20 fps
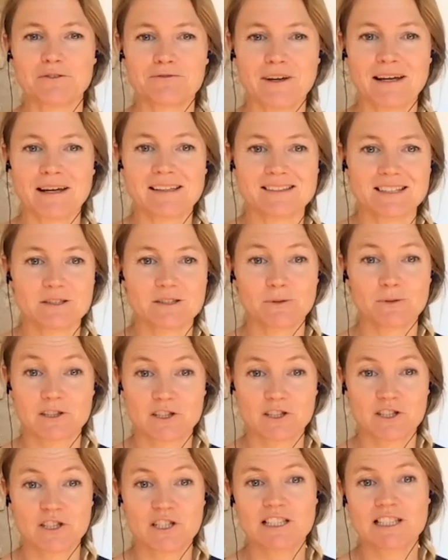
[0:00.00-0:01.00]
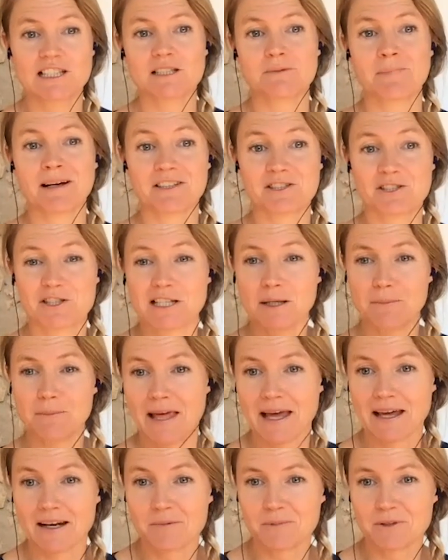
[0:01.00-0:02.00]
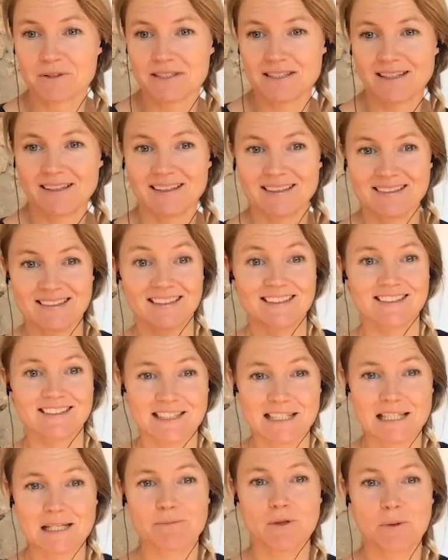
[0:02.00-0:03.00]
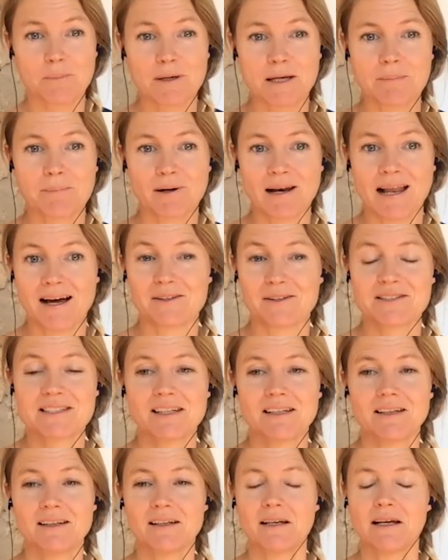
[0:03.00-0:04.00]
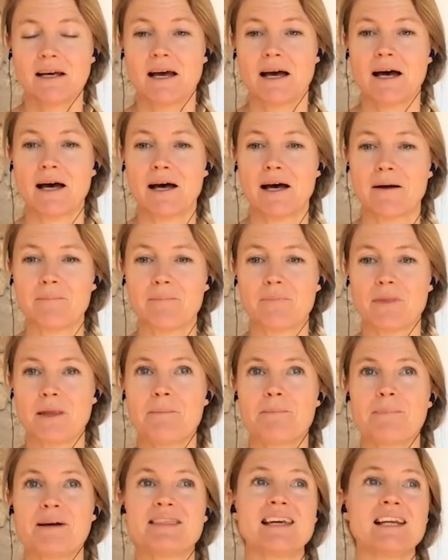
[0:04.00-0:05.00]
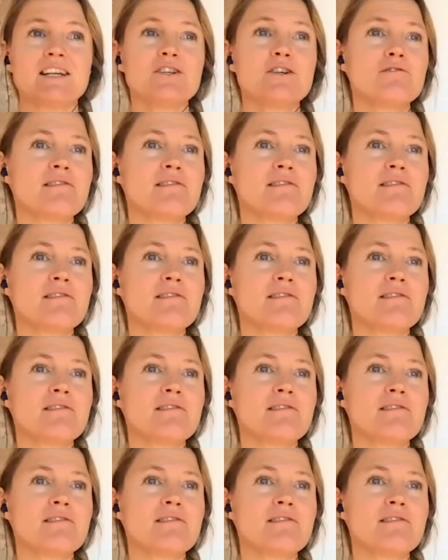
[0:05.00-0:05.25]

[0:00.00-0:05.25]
fences, which is just as much to keep the animals in as it is to keep the people out. Yeah. Um, but then you